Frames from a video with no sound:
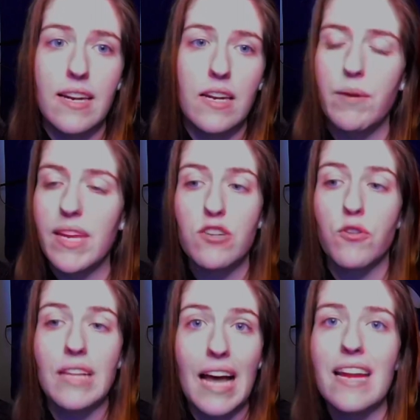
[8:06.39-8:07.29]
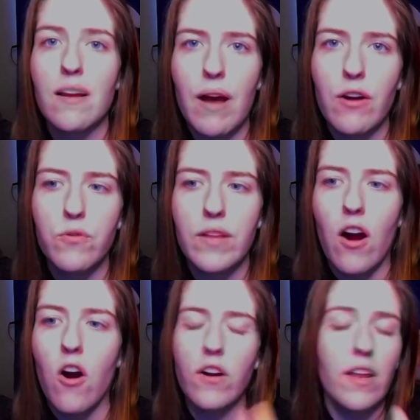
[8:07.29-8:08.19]
because you're lying about who they are
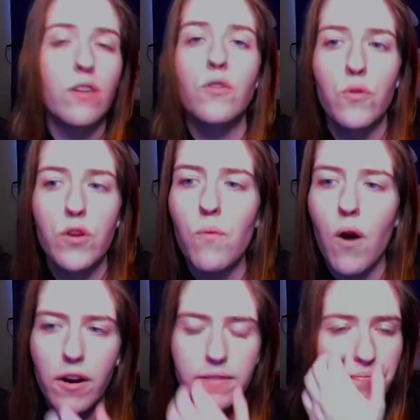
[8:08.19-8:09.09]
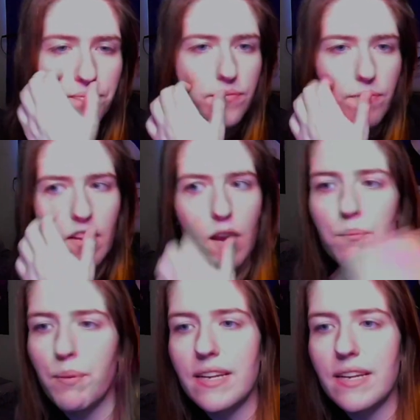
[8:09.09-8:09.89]
and who you are. But it